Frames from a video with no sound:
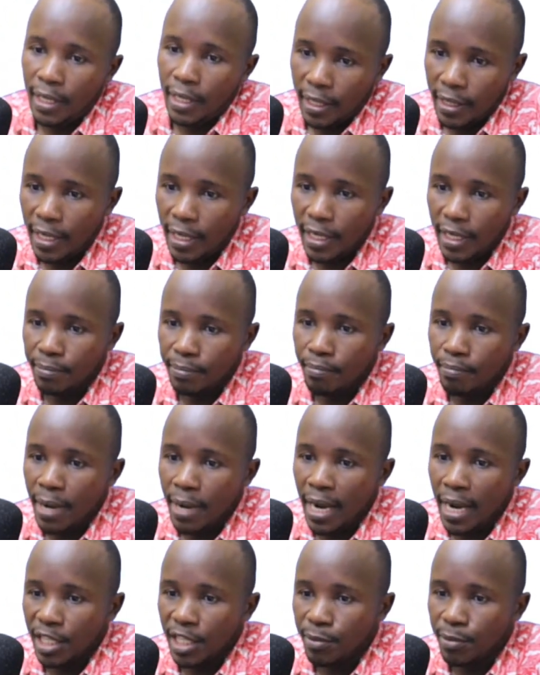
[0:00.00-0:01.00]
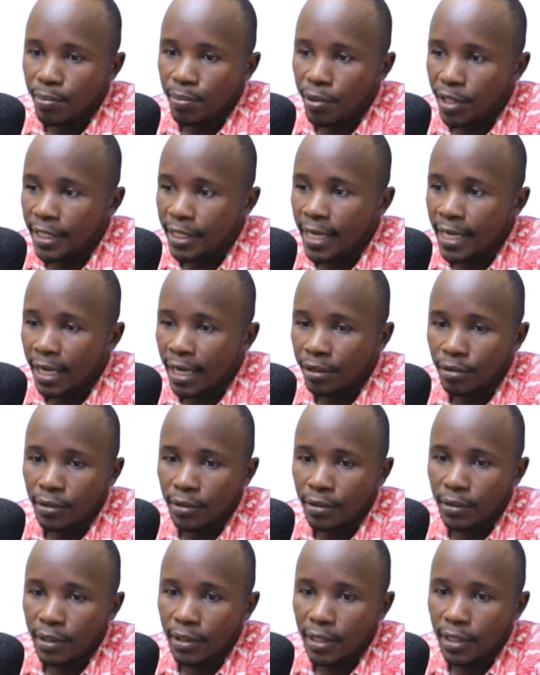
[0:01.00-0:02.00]
There is balance brought
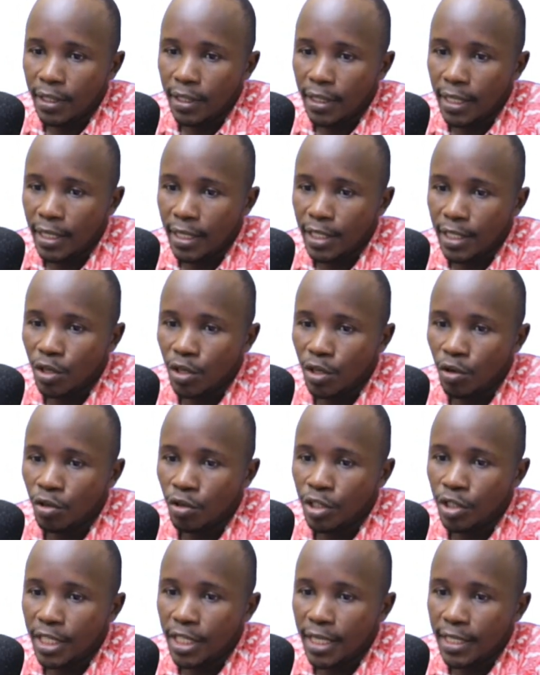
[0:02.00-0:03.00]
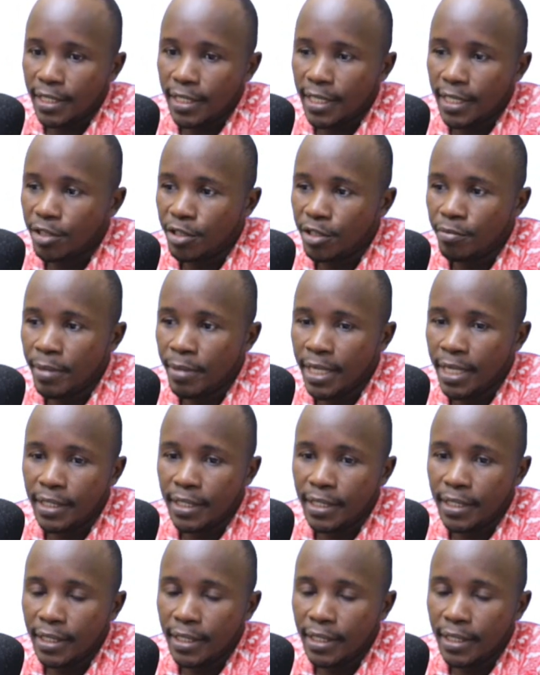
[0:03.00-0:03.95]
down, there is contra settlement,